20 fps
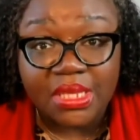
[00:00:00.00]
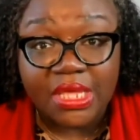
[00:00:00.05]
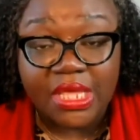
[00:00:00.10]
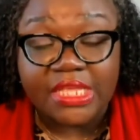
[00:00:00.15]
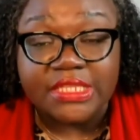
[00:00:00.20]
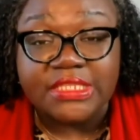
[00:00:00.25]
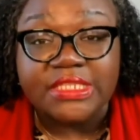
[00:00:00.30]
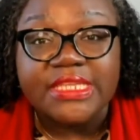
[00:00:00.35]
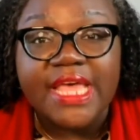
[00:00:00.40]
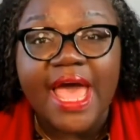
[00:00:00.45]

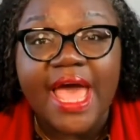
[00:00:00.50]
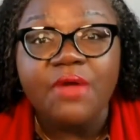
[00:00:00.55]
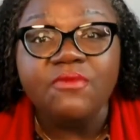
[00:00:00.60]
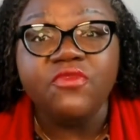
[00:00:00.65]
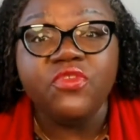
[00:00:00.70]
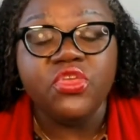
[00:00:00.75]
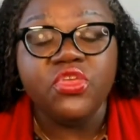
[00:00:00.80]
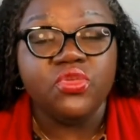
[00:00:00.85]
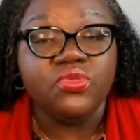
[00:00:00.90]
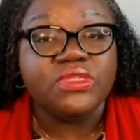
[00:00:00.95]
It's time for
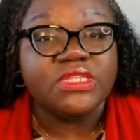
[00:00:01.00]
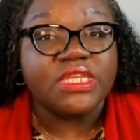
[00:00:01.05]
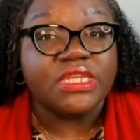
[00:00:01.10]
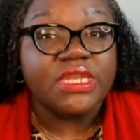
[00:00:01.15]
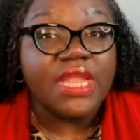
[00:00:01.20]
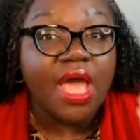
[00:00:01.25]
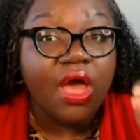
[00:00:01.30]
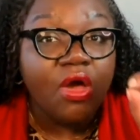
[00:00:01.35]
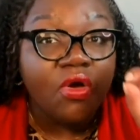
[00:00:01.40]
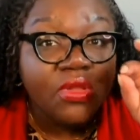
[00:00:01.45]
you to
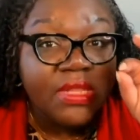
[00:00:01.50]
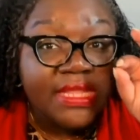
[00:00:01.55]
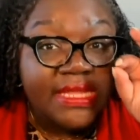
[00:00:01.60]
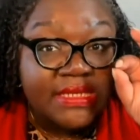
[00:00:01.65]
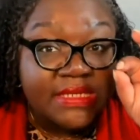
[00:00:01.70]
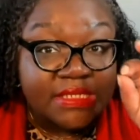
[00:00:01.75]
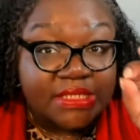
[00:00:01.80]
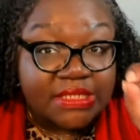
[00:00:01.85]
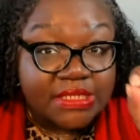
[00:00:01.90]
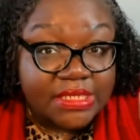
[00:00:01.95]
not only
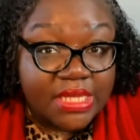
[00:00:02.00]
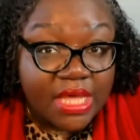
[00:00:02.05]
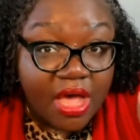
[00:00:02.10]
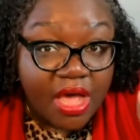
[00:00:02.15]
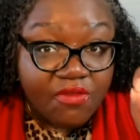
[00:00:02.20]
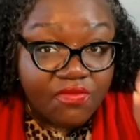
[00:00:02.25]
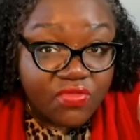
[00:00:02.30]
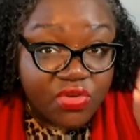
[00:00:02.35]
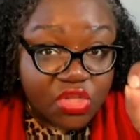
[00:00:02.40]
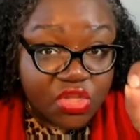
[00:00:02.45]

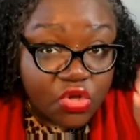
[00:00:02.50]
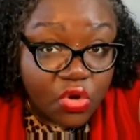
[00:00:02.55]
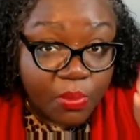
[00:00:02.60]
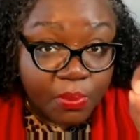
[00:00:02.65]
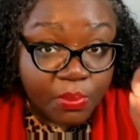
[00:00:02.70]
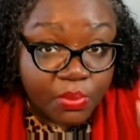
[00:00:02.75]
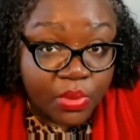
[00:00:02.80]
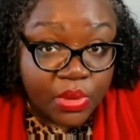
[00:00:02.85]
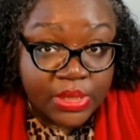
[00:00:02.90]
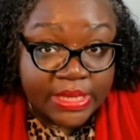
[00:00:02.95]
discover your
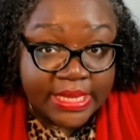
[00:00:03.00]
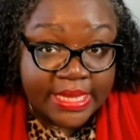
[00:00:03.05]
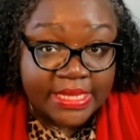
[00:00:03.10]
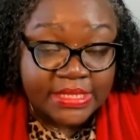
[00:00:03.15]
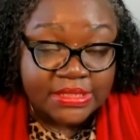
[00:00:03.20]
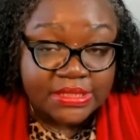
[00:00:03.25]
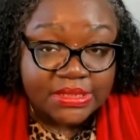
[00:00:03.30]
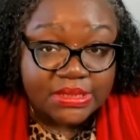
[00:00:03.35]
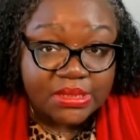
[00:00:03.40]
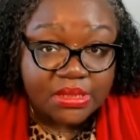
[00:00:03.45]

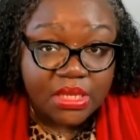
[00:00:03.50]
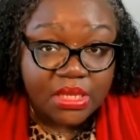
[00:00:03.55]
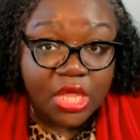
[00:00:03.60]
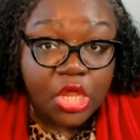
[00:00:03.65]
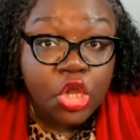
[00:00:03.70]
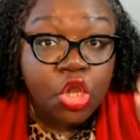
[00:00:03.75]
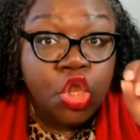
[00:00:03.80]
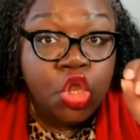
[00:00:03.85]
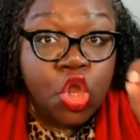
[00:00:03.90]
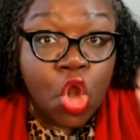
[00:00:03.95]
brilliance,
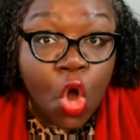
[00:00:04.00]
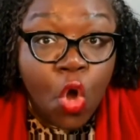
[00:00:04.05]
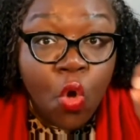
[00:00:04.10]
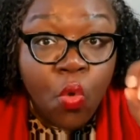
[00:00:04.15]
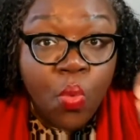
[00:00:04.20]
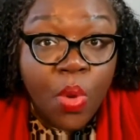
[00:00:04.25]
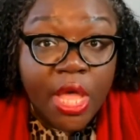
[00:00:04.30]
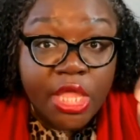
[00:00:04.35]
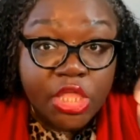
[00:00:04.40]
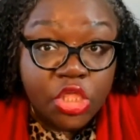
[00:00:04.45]
know
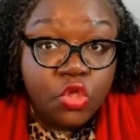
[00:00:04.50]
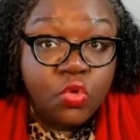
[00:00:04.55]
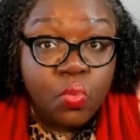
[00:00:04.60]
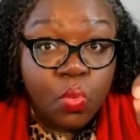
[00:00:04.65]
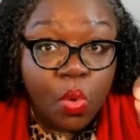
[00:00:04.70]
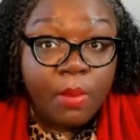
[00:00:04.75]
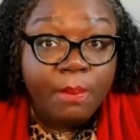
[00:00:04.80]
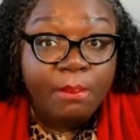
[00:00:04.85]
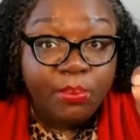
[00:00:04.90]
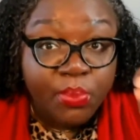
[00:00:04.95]
what you
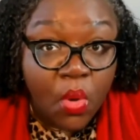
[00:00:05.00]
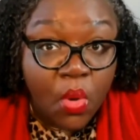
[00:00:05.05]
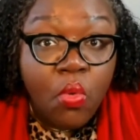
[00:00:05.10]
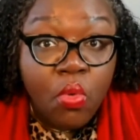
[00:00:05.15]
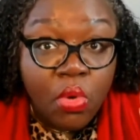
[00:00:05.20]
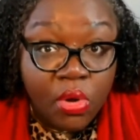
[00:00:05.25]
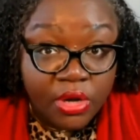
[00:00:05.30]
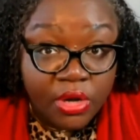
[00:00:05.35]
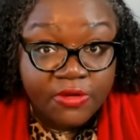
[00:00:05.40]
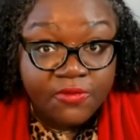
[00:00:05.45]
were
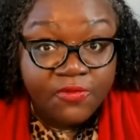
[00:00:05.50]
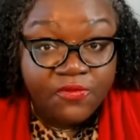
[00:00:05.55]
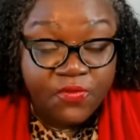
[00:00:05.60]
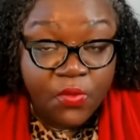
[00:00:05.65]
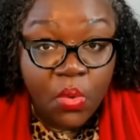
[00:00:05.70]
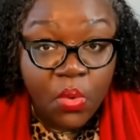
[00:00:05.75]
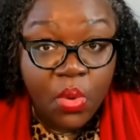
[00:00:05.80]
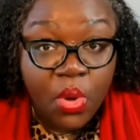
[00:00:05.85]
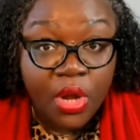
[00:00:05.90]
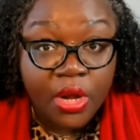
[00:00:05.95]
born
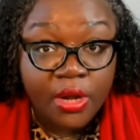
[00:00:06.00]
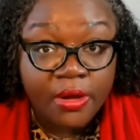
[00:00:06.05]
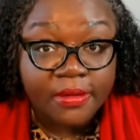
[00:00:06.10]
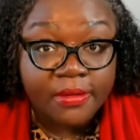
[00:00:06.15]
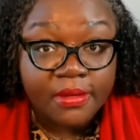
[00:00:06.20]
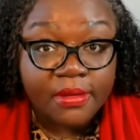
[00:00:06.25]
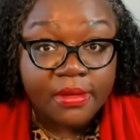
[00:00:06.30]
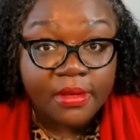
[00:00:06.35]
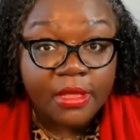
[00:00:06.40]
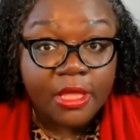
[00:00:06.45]
for,
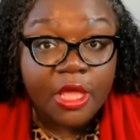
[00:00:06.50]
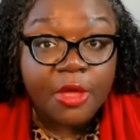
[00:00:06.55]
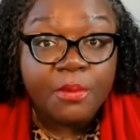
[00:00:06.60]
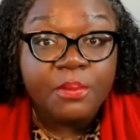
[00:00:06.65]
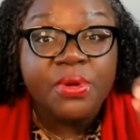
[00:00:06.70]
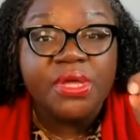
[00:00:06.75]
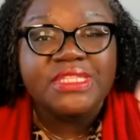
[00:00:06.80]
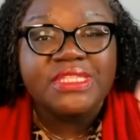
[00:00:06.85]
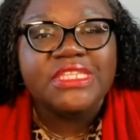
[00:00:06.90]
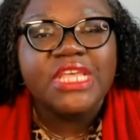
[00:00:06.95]

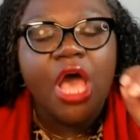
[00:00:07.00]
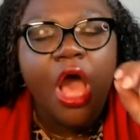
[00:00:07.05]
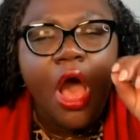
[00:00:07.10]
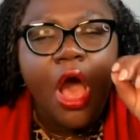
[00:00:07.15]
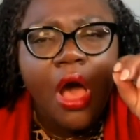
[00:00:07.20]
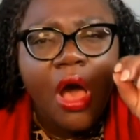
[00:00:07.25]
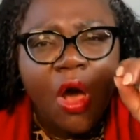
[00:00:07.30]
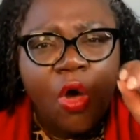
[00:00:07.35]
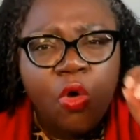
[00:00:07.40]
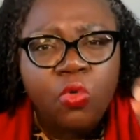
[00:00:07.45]
but to
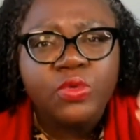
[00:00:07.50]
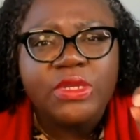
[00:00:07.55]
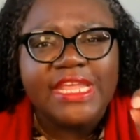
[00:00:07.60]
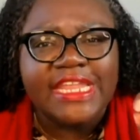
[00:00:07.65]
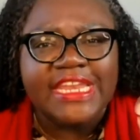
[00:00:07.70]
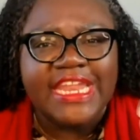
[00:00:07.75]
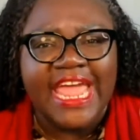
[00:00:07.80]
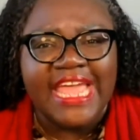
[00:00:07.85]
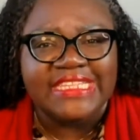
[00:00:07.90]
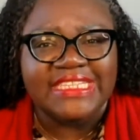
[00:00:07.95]
own
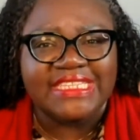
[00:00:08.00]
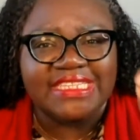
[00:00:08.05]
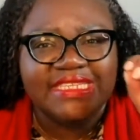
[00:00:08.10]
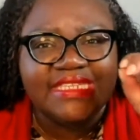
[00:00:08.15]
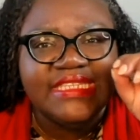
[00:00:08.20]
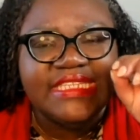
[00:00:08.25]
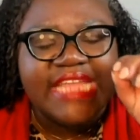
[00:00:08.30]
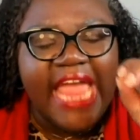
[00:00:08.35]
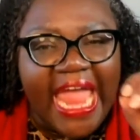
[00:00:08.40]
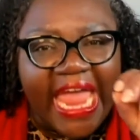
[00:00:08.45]
it and
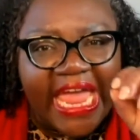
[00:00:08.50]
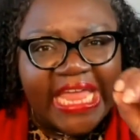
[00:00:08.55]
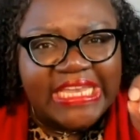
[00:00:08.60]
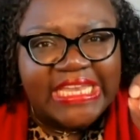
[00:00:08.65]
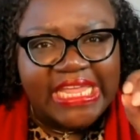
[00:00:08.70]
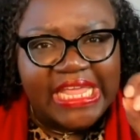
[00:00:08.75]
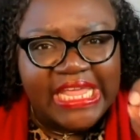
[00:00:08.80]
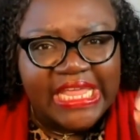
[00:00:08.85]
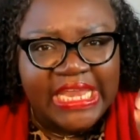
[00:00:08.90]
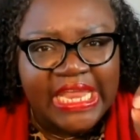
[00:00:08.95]
stand
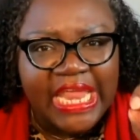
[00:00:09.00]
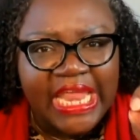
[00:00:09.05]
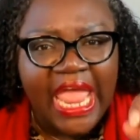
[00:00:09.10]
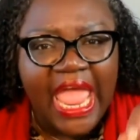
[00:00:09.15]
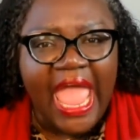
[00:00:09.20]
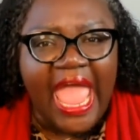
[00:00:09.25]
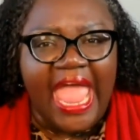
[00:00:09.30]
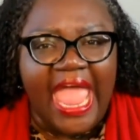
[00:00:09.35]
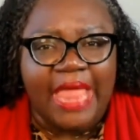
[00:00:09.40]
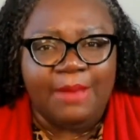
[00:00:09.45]
in it
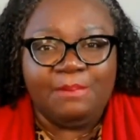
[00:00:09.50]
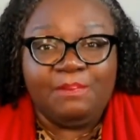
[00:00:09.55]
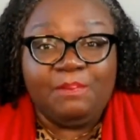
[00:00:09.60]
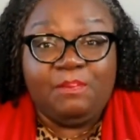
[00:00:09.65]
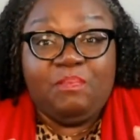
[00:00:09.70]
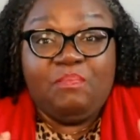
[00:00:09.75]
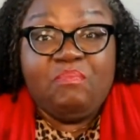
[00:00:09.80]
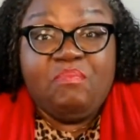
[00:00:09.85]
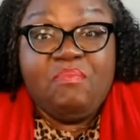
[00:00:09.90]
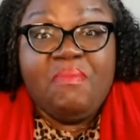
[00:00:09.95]
and
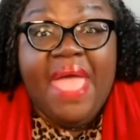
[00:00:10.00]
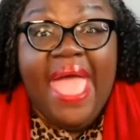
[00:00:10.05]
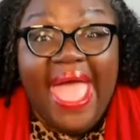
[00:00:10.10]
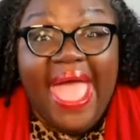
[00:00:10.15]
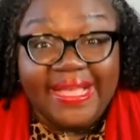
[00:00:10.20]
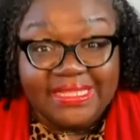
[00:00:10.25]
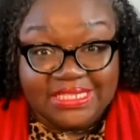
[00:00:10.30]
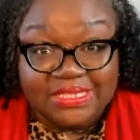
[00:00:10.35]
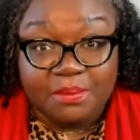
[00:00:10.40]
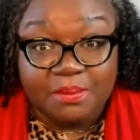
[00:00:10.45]

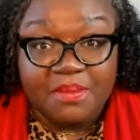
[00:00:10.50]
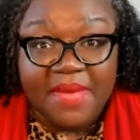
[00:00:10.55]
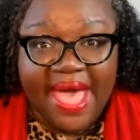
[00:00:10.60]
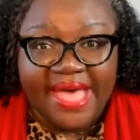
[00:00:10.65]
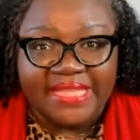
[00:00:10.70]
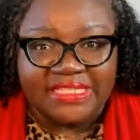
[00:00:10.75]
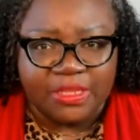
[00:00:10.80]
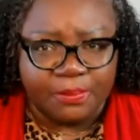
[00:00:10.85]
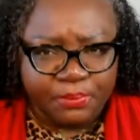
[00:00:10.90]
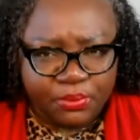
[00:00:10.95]

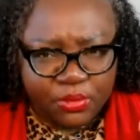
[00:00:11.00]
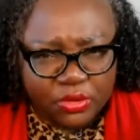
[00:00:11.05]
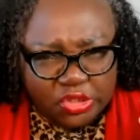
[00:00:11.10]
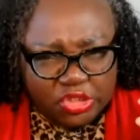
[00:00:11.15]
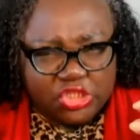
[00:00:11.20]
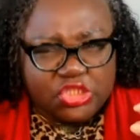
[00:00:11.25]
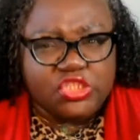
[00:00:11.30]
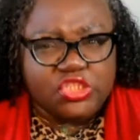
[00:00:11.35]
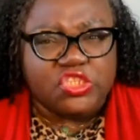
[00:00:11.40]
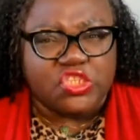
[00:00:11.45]
maximize it,
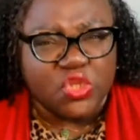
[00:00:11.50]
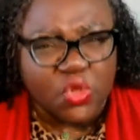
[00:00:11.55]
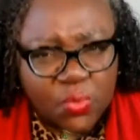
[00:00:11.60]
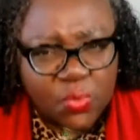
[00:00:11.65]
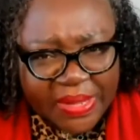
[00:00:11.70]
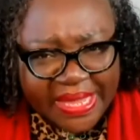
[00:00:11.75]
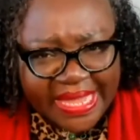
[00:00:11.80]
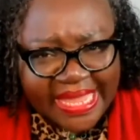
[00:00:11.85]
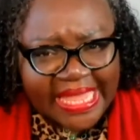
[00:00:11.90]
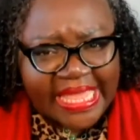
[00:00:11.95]

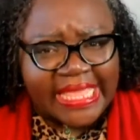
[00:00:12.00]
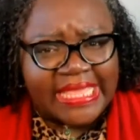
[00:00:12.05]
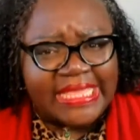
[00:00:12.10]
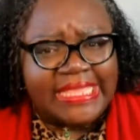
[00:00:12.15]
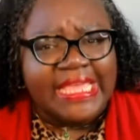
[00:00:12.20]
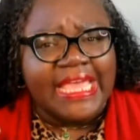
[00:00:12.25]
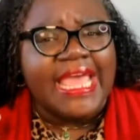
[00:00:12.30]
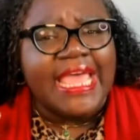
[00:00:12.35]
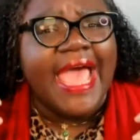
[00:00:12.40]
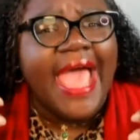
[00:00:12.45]
pursue it,
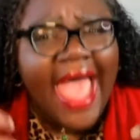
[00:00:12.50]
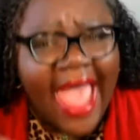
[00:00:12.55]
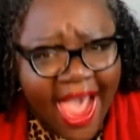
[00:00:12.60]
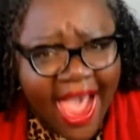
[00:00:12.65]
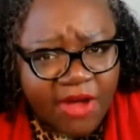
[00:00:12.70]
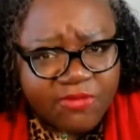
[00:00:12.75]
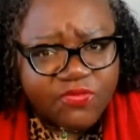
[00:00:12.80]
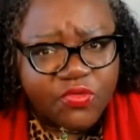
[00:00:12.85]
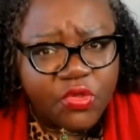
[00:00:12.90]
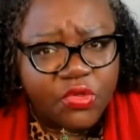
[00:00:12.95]
get
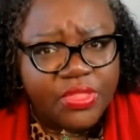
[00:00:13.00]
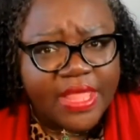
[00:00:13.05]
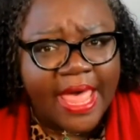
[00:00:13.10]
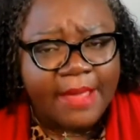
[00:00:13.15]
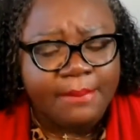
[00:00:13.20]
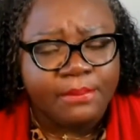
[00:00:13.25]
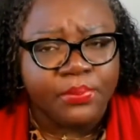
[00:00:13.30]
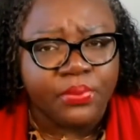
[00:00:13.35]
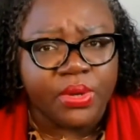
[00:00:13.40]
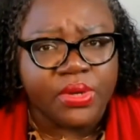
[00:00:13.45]
after
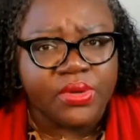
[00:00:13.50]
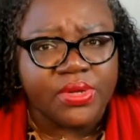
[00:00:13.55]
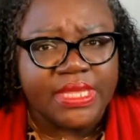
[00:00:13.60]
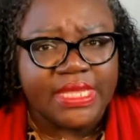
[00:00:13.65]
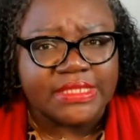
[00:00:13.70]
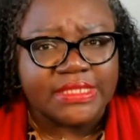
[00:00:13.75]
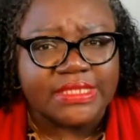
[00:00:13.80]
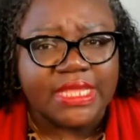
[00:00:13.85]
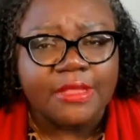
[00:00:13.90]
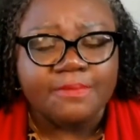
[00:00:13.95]
that brilliance.